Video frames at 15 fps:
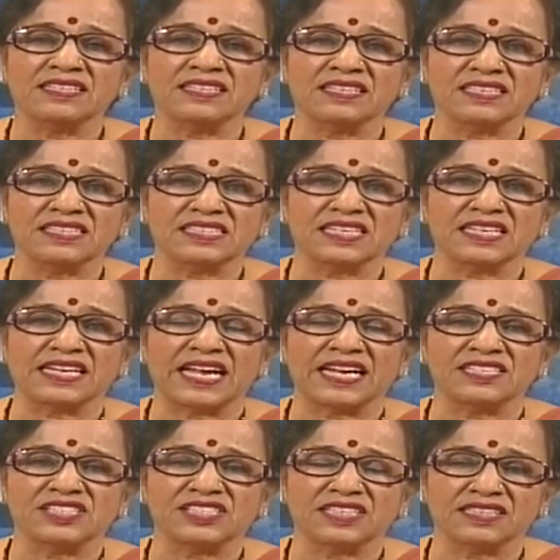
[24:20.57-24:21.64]
nurture
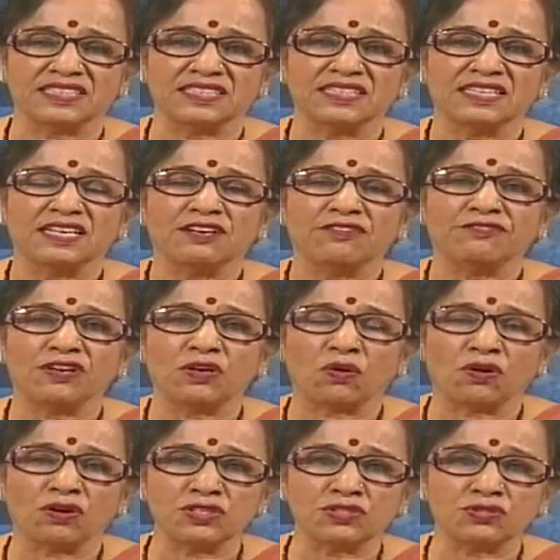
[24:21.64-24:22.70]
and share will
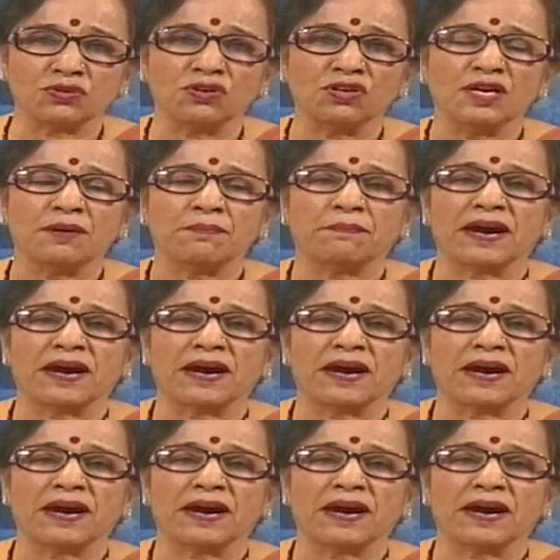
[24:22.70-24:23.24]
also